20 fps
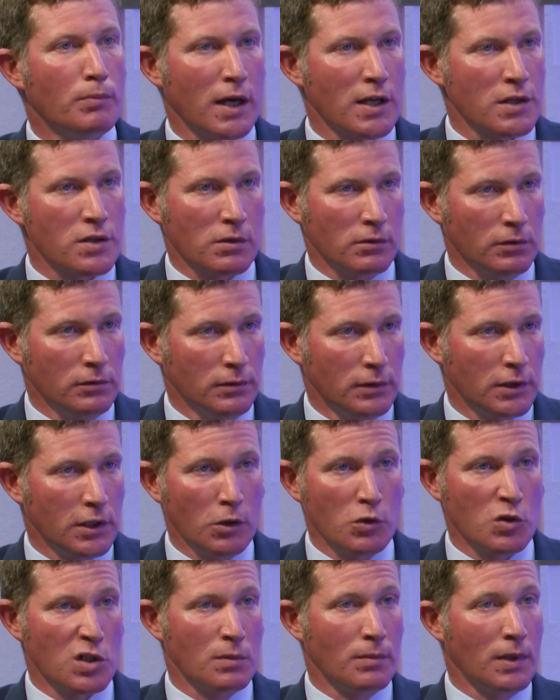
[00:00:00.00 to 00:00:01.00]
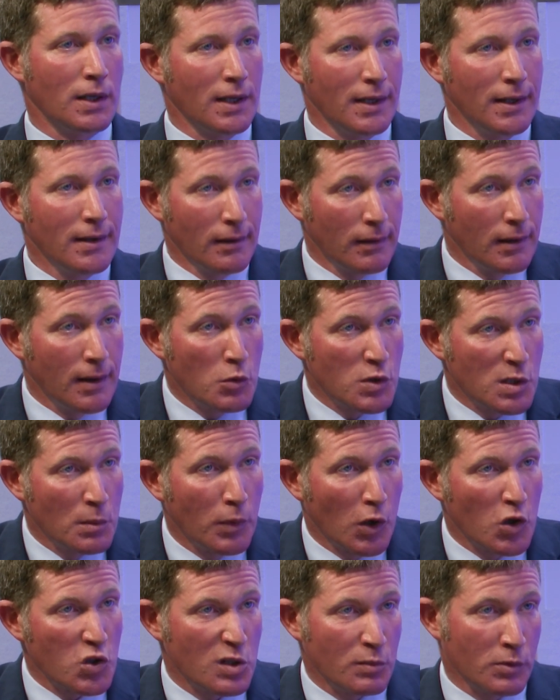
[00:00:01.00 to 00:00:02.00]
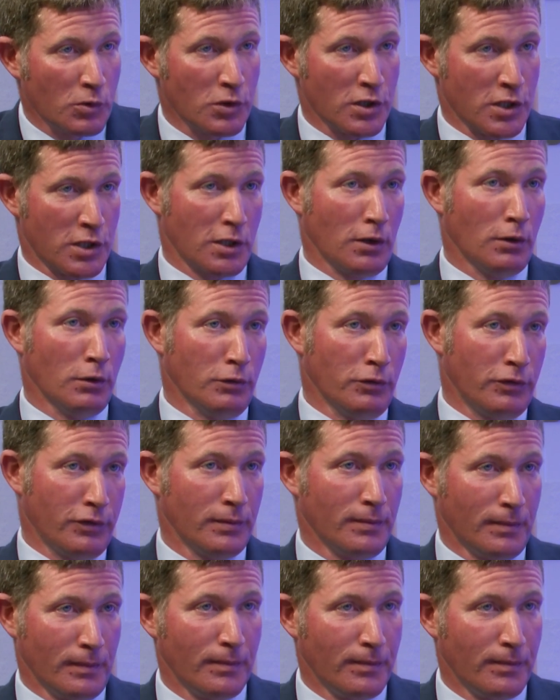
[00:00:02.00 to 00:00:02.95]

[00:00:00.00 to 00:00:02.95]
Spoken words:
puzzle that ultimately it was impossible to solve.